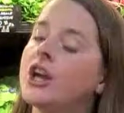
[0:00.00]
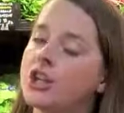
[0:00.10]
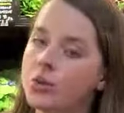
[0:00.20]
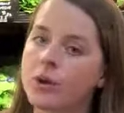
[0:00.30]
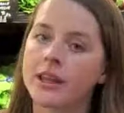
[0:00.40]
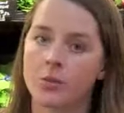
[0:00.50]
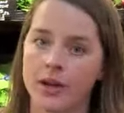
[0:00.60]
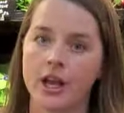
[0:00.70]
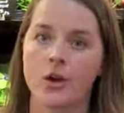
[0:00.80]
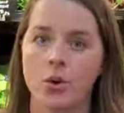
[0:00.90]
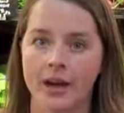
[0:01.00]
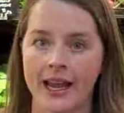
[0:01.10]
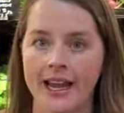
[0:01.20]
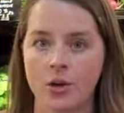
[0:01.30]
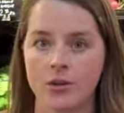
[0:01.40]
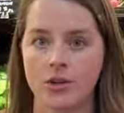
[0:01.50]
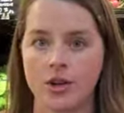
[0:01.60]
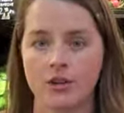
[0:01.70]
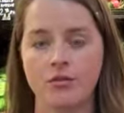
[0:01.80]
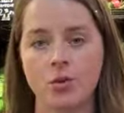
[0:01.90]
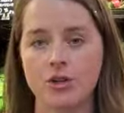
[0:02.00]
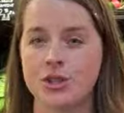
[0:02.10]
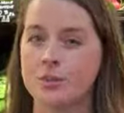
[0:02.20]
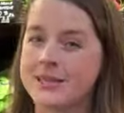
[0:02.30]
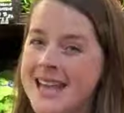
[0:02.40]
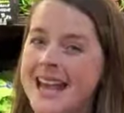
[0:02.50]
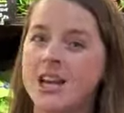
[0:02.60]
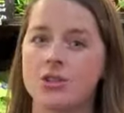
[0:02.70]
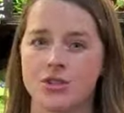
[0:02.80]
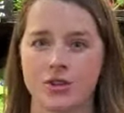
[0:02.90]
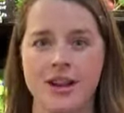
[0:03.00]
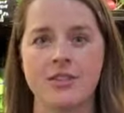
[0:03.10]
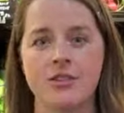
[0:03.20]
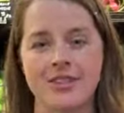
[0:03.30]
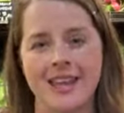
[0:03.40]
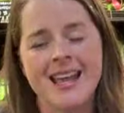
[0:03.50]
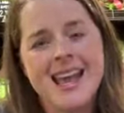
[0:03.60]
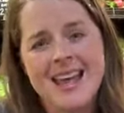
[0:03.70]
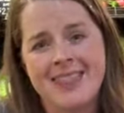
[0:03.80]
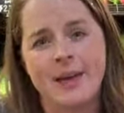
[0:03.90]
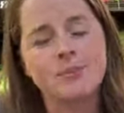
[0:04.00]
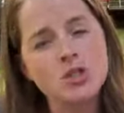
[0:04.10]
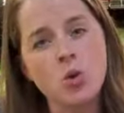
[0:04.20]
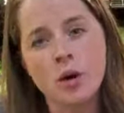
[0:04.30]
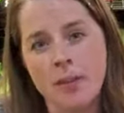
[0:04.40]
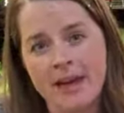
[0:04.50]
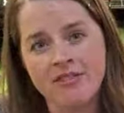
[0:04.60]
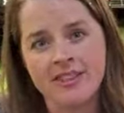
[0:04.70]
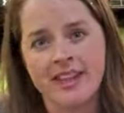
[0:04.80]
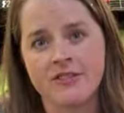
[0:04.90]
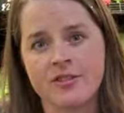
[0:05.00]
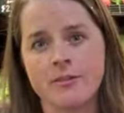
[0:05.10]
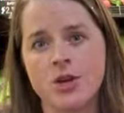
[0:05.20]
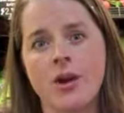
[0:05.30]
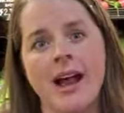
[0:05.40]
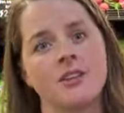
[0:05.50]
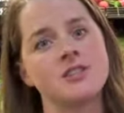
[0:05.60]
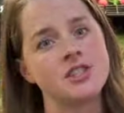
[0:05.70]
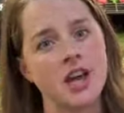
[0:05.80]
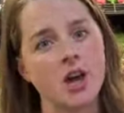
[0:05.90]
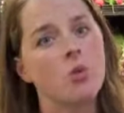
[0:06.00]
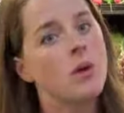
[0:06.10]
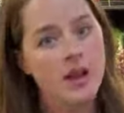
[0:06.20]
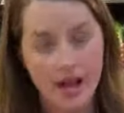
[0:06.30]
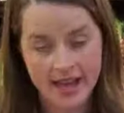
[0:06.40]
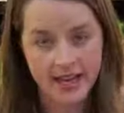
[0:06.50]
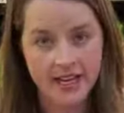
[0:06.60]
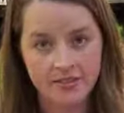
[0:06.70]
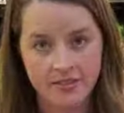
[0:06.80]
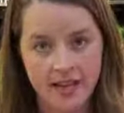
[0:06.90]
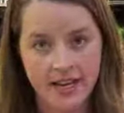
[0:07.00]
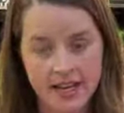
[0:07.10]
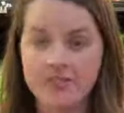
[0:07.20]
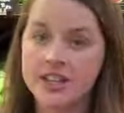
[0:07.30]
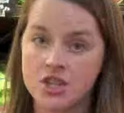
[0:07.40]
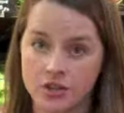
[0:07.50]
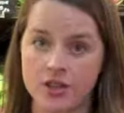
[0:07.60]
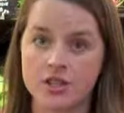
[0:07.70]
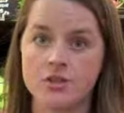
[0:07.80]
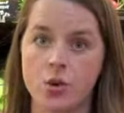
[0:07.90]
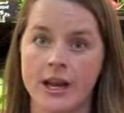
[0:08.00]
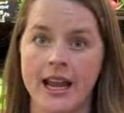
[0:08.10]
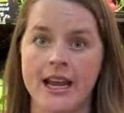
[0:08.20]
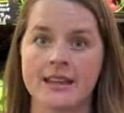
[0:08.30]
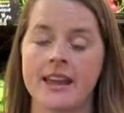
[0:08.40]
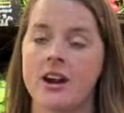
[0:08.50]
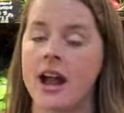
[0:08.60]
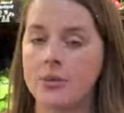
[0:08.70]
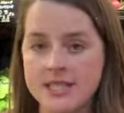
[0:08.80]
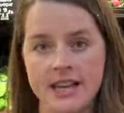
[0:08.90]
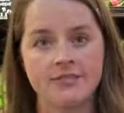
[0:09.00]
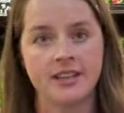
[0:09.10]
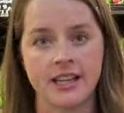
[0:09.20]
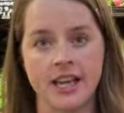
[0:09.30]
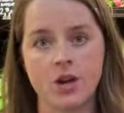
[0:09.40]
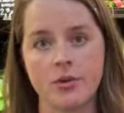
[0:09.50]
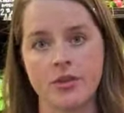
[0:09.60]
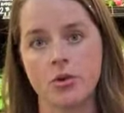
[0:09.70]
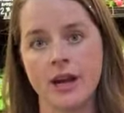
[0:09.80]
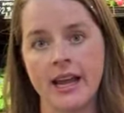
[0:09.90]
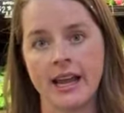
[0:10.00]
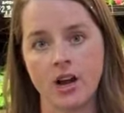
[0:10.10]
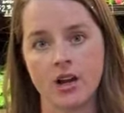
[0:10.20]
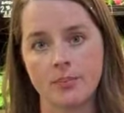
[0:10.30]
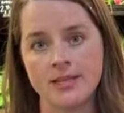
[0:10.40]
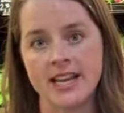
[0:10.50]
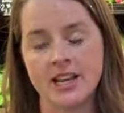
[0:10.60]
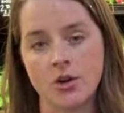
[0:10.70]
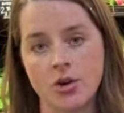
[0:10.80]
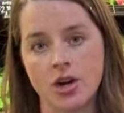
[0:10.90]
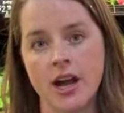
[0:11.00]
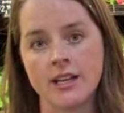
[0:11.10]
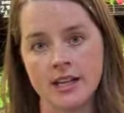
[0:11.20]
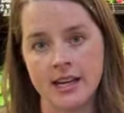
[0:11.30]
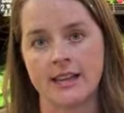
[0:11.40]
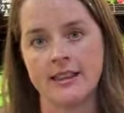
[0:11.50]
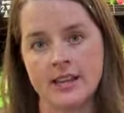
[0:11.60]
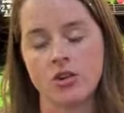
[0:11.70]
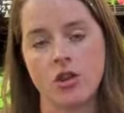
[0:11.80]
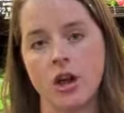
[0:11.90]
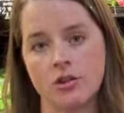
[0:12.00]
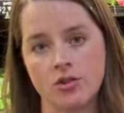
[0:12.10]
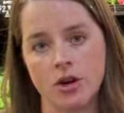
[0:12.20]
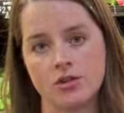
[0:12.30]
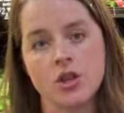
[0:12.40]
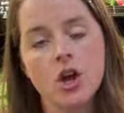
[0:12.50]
you really want to go organic when you can afford to. Potatoes are another thing. They absorb everything from the ground, so in a conventional versus organic there, I would definitely go with an organic on a potato or an onion, anything that grows